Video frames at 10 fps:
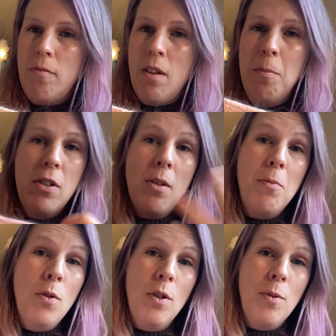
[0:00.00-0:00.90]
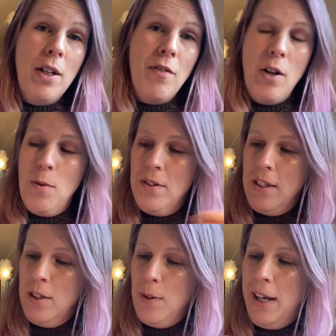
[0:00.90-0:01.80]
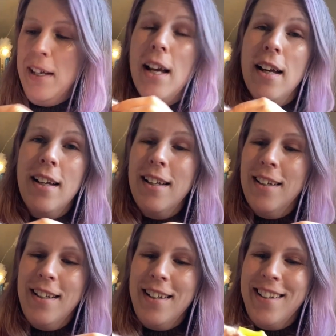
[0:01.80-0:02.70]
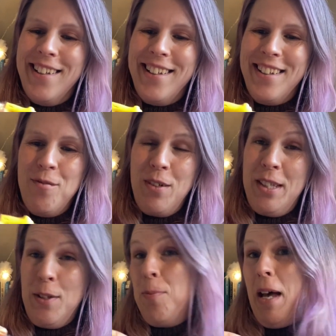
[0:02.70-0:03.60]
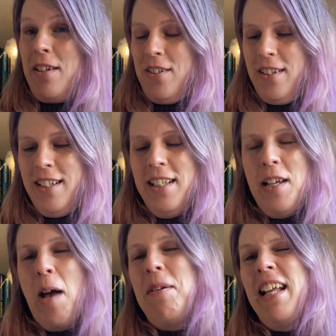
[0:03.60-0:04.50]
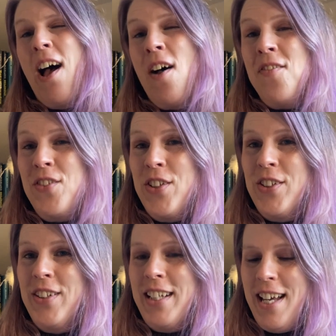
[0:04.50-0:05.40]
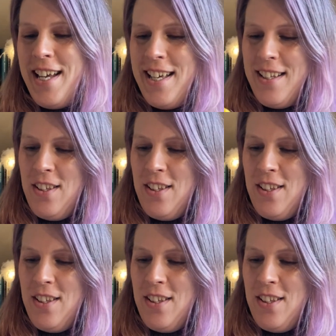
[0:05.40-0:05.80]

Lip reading: because I'm doing whatever I want anyway with this pattern. I mean, after I